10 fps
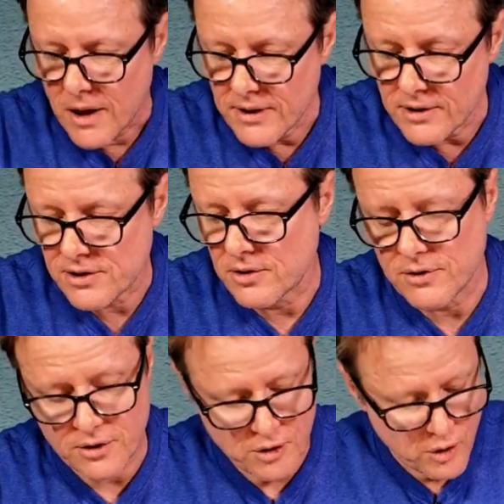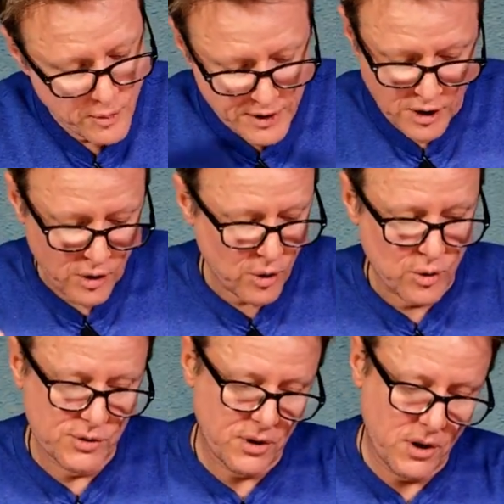I think the silvers look cool, but the
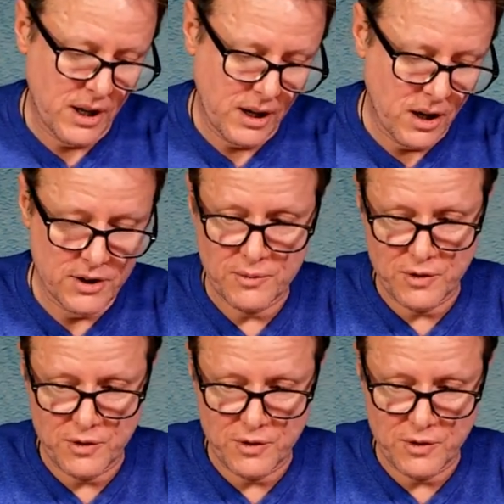golds are like awesome